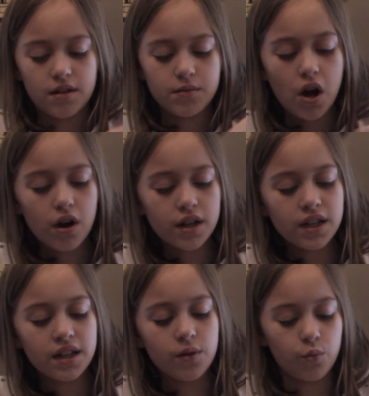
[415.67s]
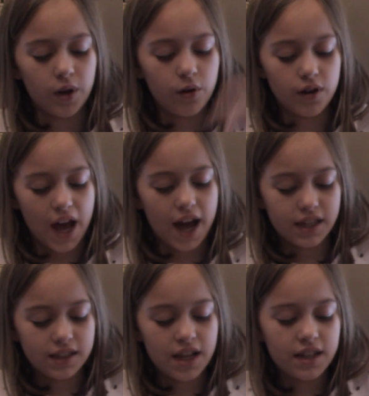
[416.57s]
Talking in a weird
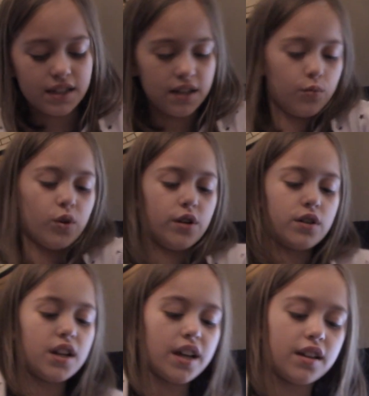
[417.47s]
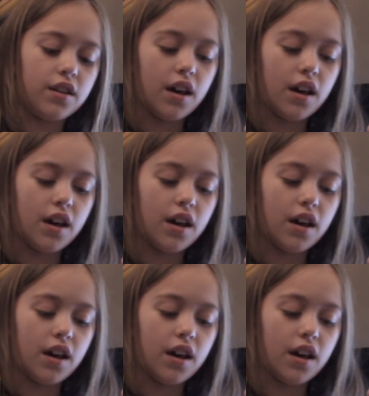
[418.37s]
accent and weird, like,